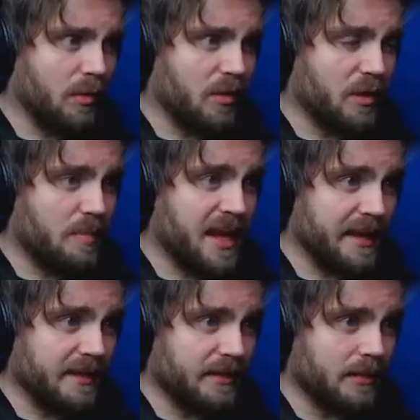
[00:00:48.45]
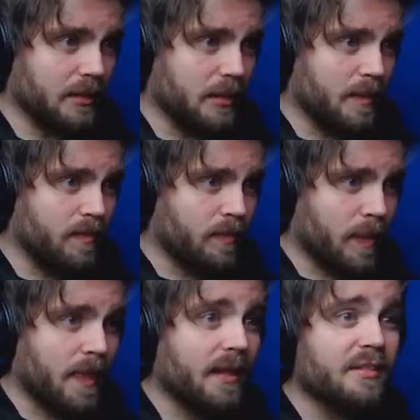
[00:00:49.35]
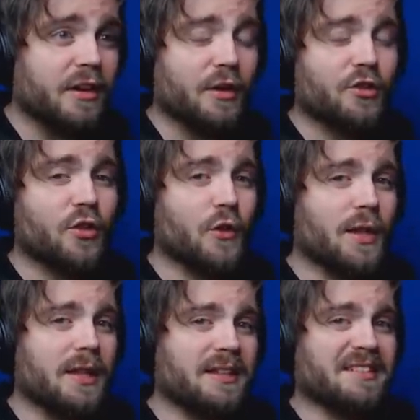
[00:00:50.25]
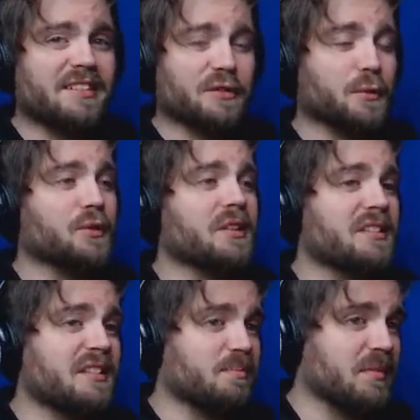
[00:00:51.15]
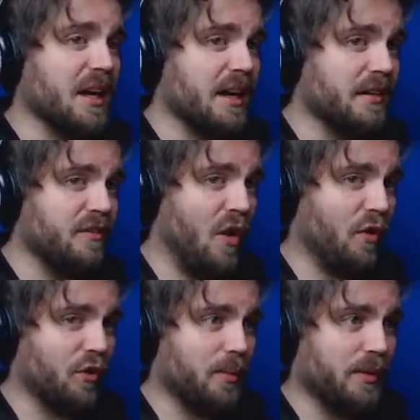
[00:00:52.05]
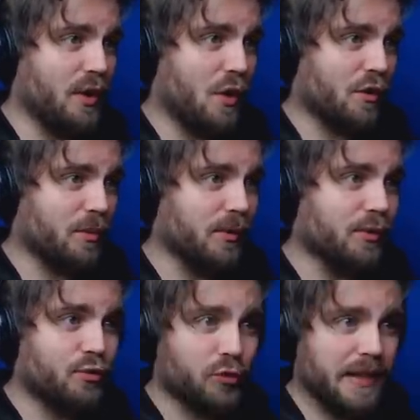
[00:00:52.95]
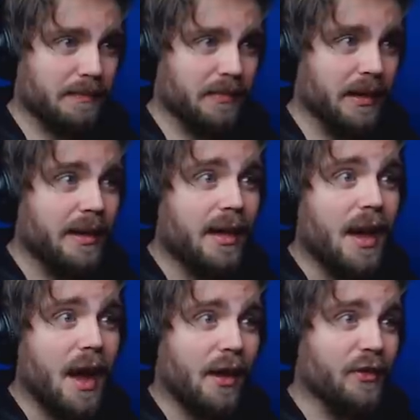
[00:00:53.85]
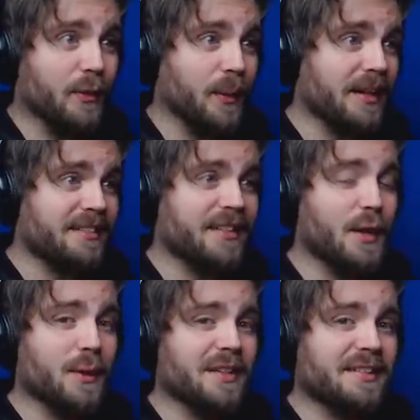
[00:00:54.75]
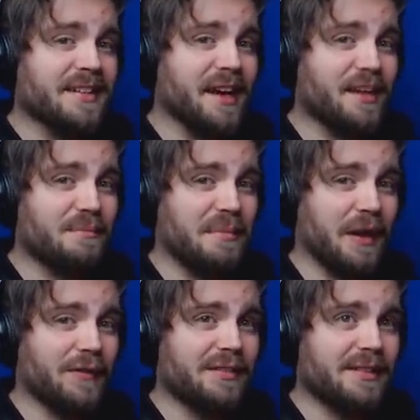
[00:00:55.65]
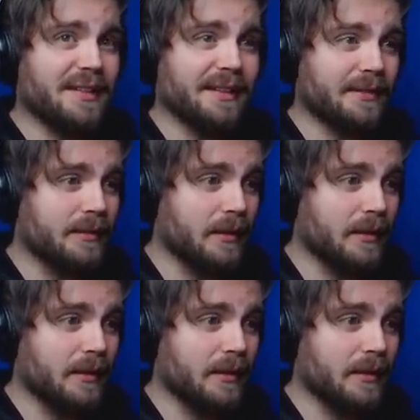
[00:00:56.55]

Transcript: I'm on a bed. So surely this is all just some kind of horrible, horrible dream. Otherwise known as a nightmare, isn't it?